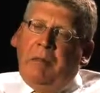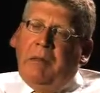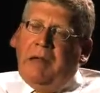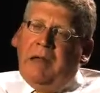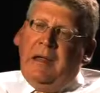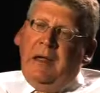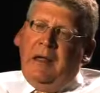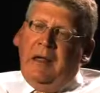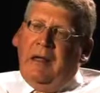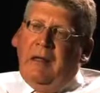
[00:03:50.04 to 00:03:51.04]
the,
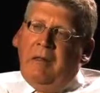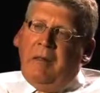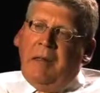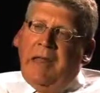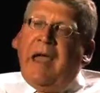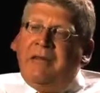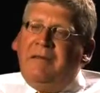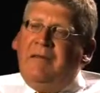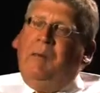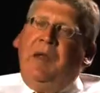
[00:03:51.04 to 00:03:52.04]
the
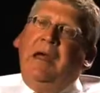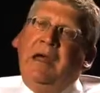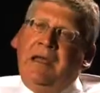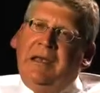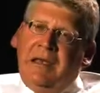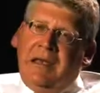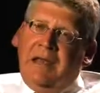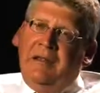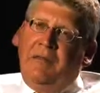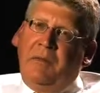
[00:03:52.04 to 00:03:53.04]
essence behind it
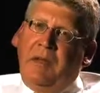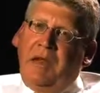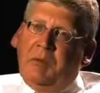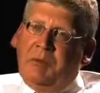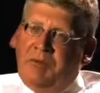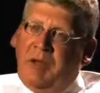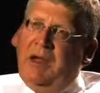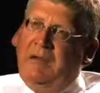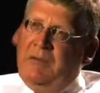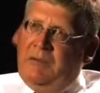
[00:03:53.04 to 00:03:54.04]
is that it
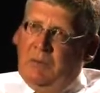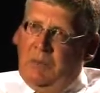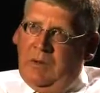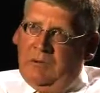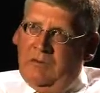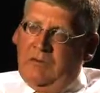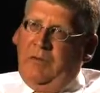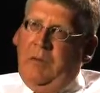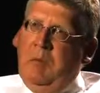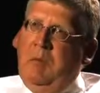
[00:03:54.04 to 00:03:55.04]
provides us with
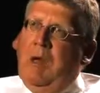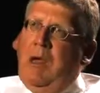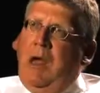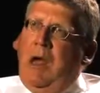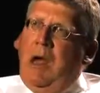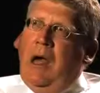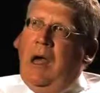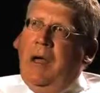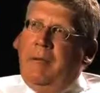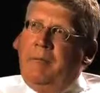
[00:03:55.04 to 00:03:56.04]
some
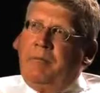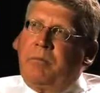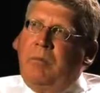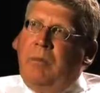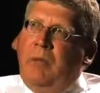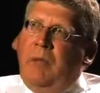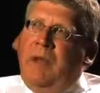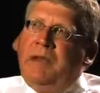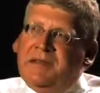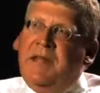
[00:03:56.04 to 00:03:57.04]
um,
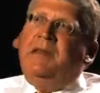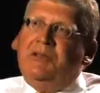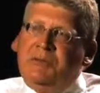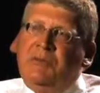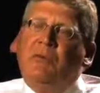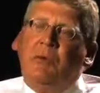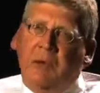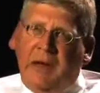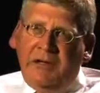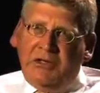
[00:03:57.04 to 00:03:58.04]
intelligent
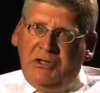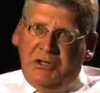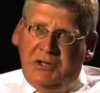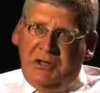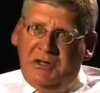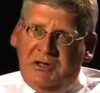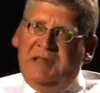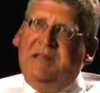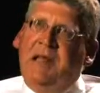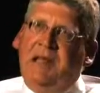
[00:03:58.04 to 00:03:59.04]
formulation
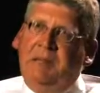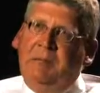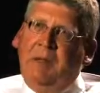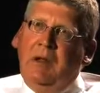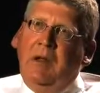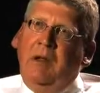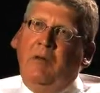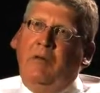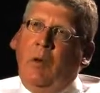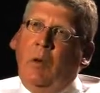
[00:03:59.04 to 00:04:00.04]
design.
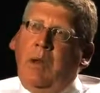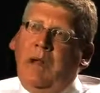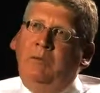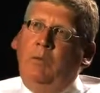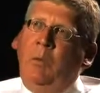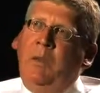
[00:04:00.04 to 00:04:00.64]
So if